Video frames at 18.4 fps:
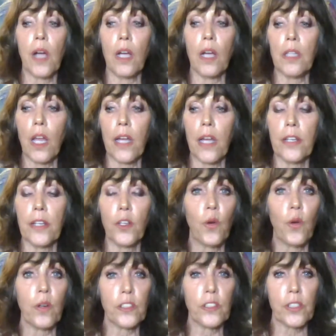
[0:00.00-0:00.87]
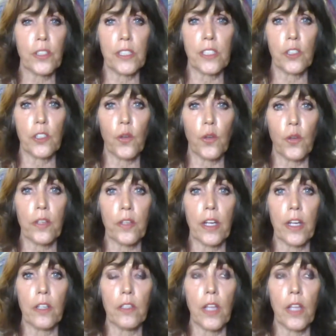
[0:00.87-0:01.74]
online courses in North
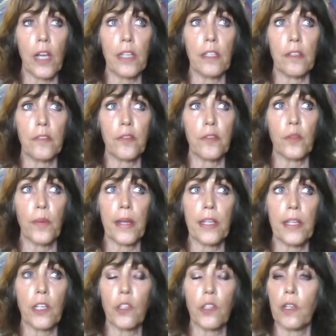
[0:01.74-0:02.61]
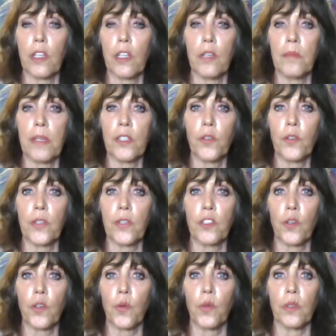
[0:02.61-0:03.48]
Carolina for regular elementary
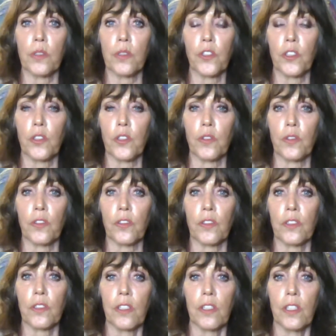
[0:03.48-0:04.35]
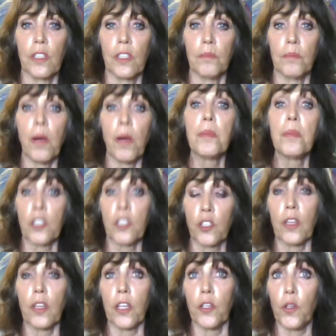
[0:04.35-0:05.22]
school students.
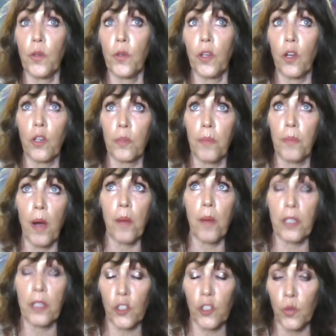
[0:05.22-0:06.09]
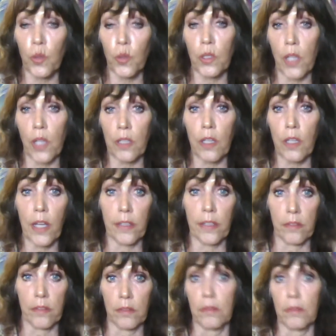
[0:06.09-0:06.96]
But you can go to public school
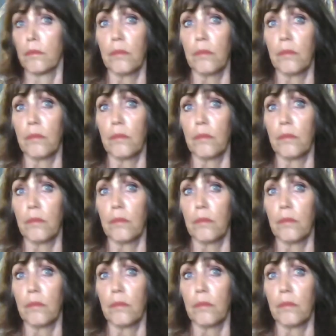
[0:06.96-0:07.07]
online.